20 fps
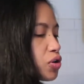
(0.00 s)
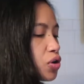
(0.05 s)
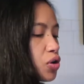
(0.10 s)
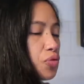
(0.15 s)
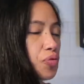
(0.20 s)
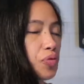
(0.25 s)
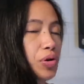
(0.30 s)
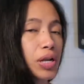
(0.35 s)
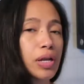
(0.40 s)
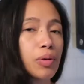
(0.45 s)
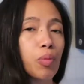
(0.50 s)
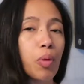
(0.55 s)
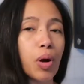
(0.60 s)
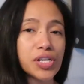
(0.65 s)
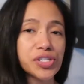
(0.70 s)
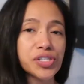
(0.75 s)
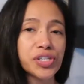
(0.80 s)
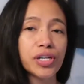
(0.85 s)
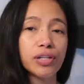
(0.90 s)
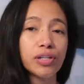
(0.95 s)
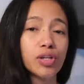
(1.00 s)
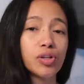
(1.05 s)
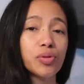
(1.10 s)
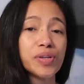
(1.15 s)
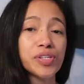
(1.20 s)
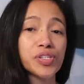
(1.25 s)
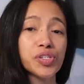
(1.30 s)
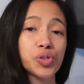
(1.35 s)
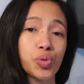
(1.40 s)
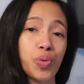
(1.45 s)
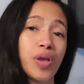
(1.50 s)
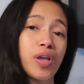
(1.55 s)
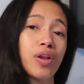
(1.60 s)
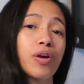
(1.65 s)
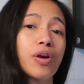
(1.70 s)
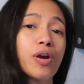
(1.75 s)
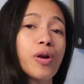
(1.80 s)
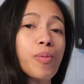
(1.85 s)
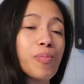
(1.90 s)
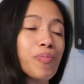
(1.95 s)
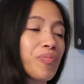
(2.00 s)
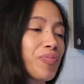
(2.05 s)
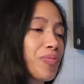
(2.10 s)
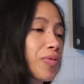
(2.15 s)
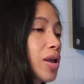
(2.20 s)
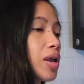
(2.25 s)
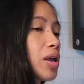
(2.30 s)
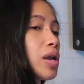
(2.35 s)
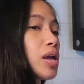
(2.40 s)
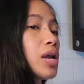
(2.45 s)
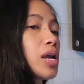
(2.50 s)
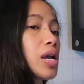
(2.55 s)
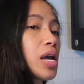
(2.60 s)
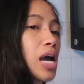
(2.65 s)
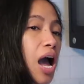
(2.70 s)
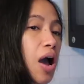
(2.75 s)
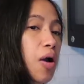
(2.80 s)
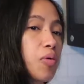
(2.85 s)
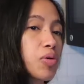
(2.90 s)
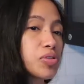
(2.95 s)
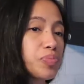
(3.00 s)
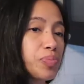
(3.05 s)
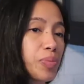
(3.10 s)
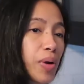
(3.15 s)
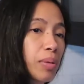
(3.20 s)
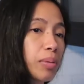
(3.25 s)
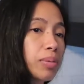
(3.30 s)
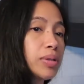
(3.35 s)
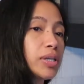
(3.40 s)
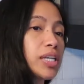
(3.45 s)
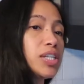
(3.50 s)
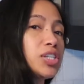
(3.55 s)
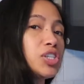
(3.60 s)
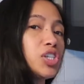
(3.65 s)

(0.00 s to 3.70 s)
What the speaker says: you who really wants it a little bit sweeter, I would probably